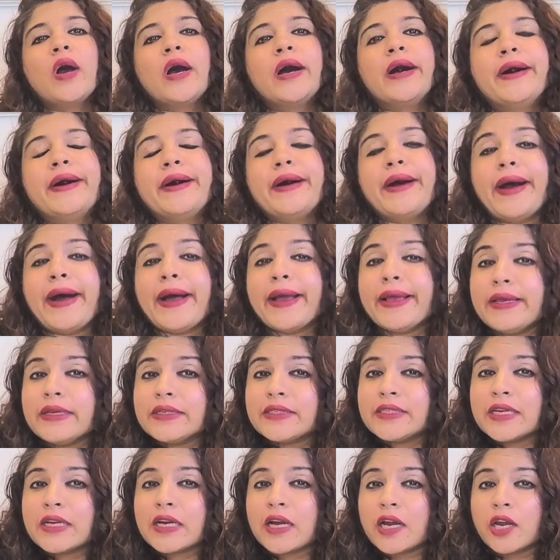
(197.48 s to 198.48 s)
uh,
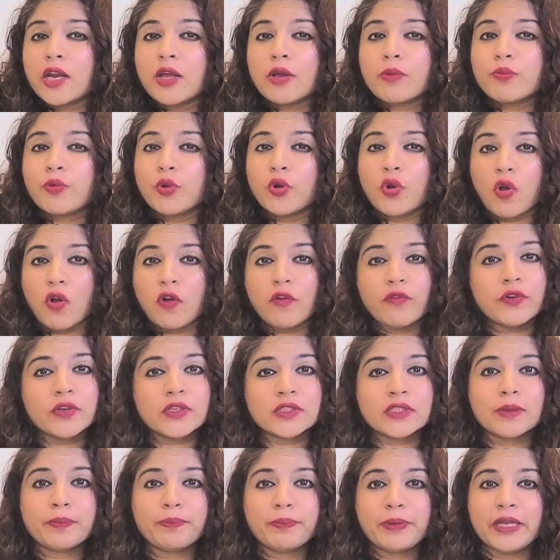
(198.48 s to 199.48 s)
IIT Kharagpur
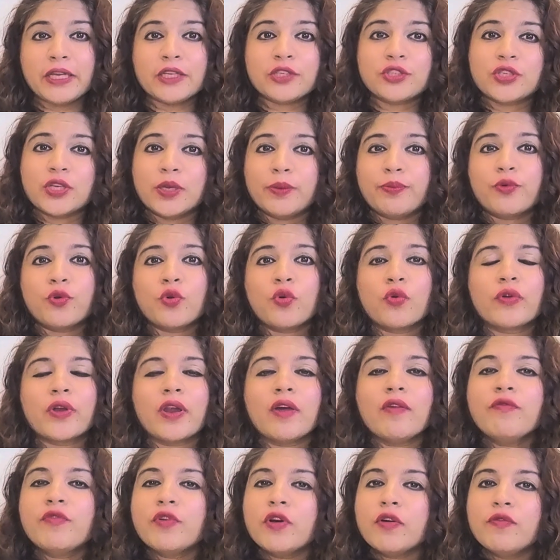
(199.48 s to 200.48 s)
offers a PhD
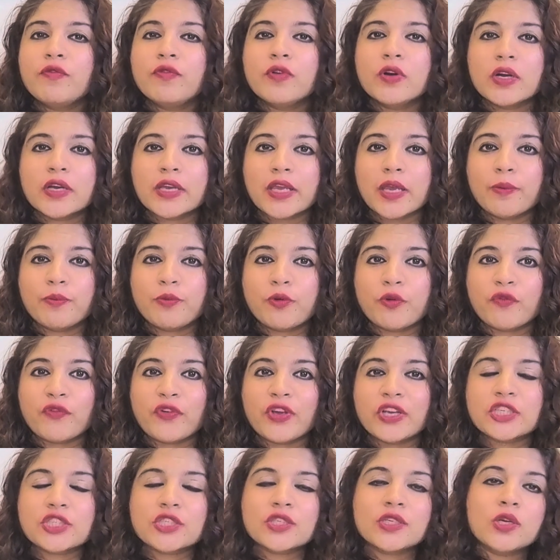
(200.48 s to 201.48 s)
program for working
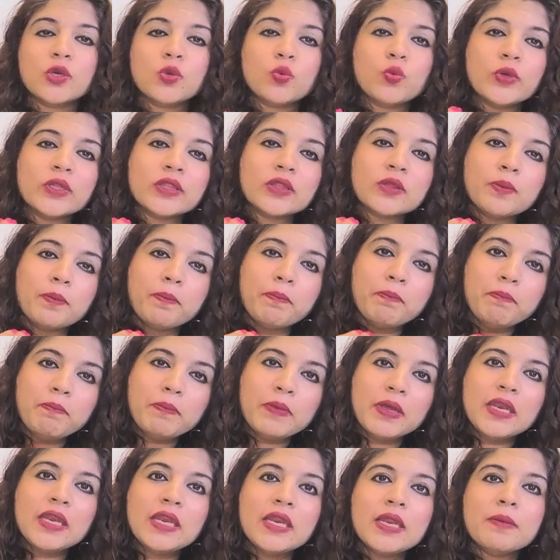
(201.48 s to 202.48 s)
professional with
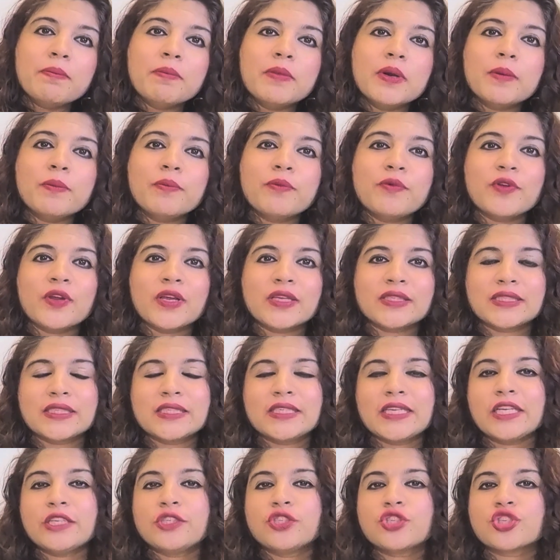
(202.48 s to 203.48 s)
minimum
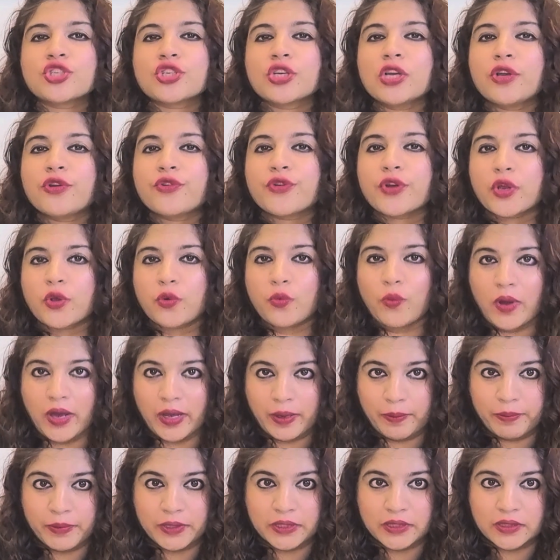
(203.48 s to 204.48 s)
residential
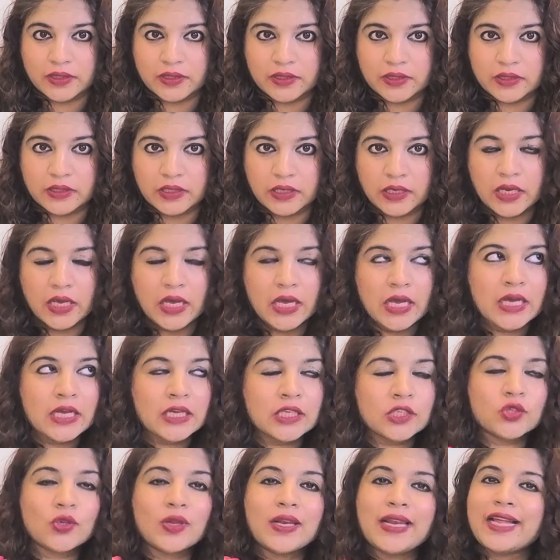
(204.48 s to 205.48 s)
requirements.
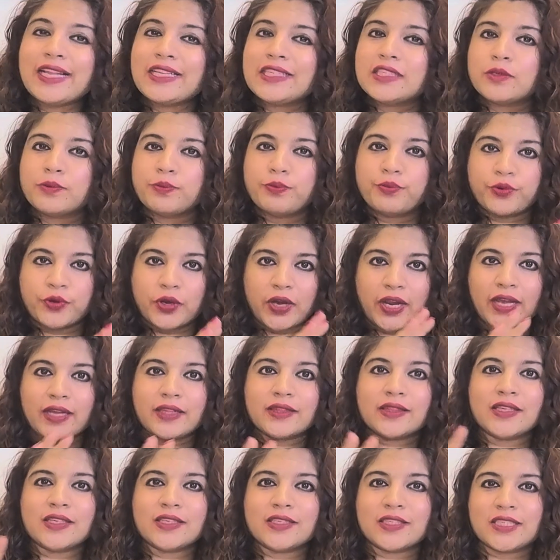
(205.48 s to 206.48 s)
So let's
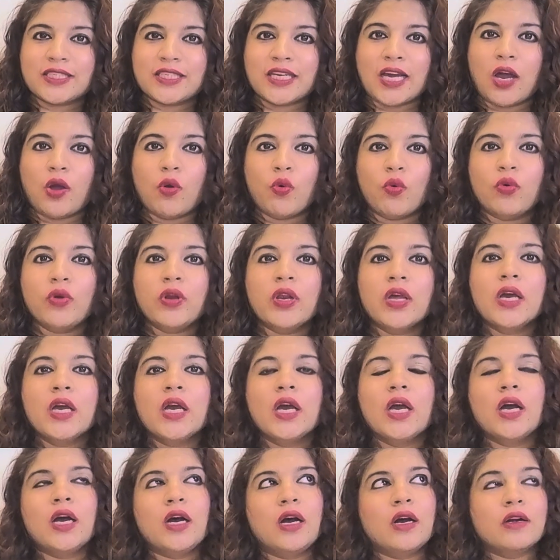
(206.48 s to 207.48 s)
break this down.
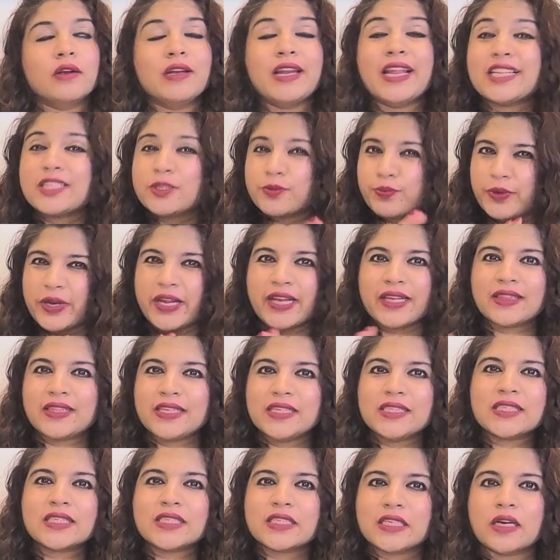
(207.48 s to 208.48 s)
Uh, let's break
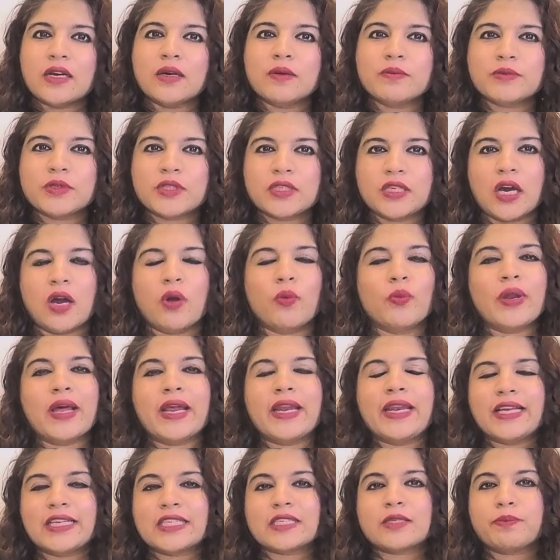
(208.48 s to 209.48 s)
these terms down
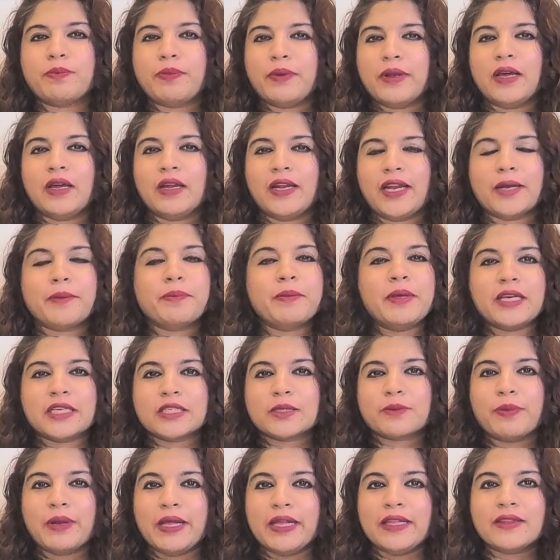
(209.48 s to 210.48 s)
and uh, let me
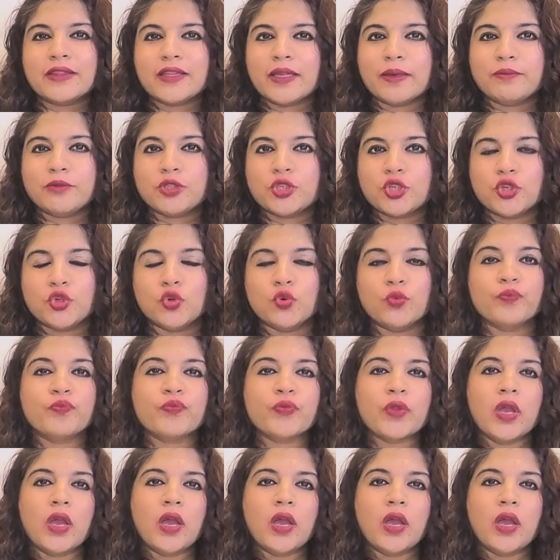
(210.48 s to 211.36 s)
explain them to you.